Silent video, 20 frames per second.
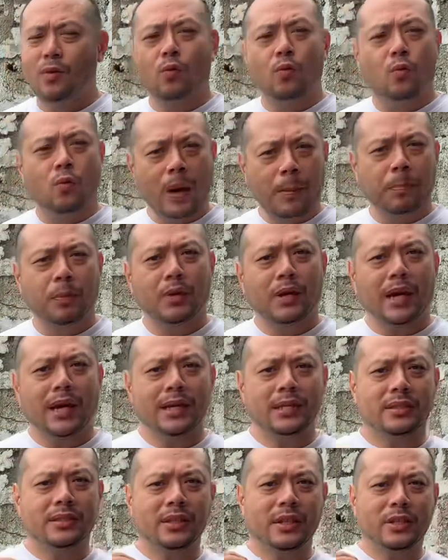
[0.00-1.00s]

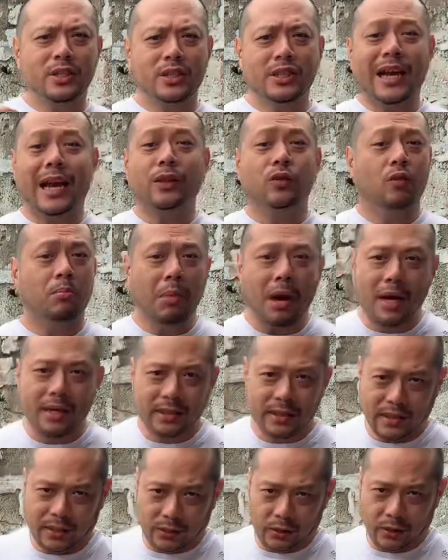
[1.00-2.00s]
weaponized shadow
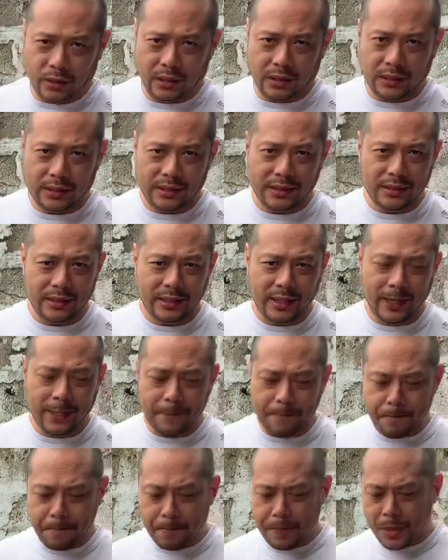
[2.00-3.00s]
boxing drill. Okay,
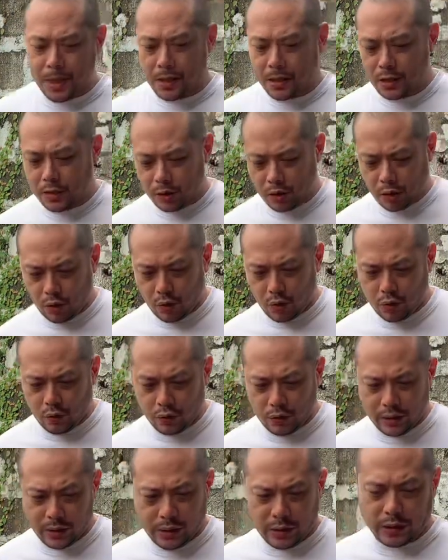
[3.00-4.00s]
so
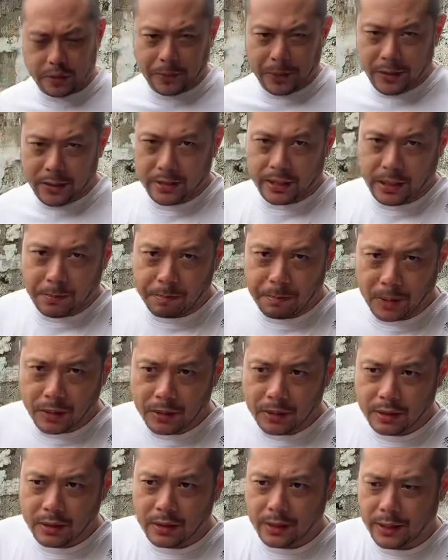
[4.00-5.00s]
it's pretty simple,
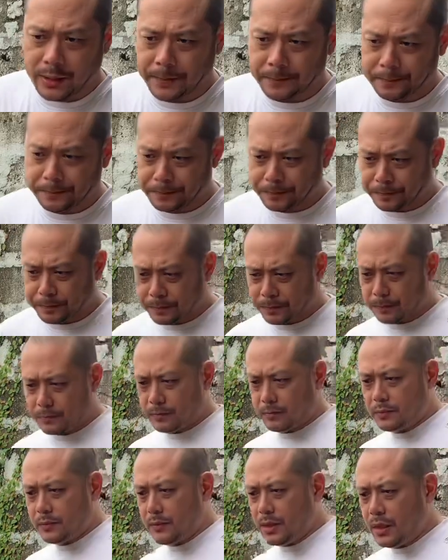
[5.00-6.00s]
right?
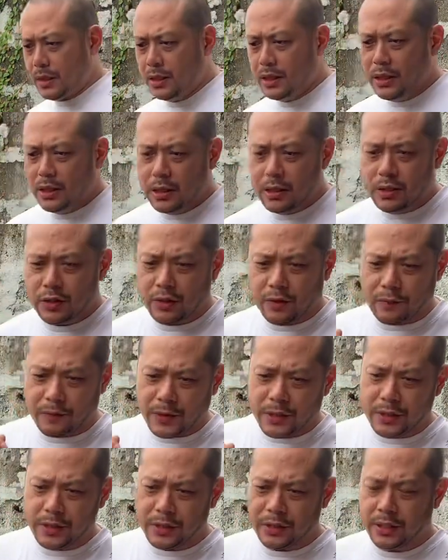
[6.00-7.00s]
So
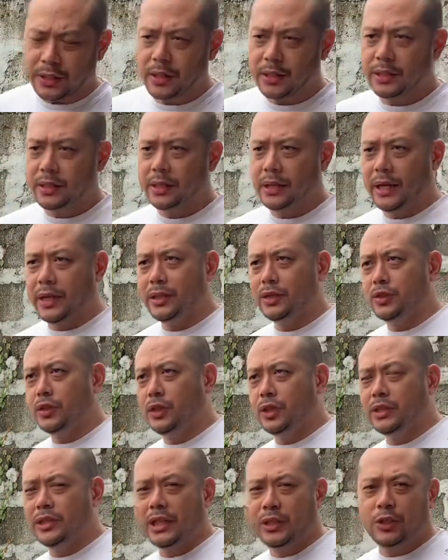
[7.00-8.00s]
first, okay, so
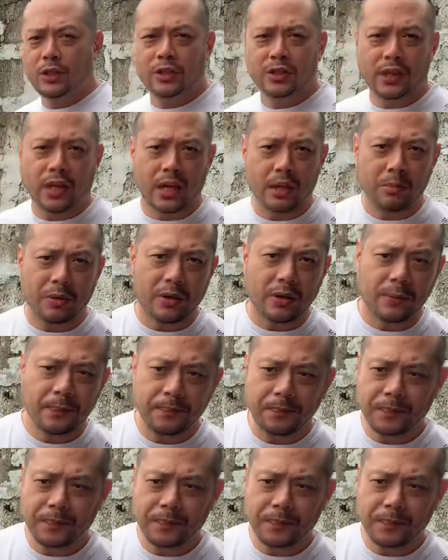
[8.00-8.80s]
you set your timer,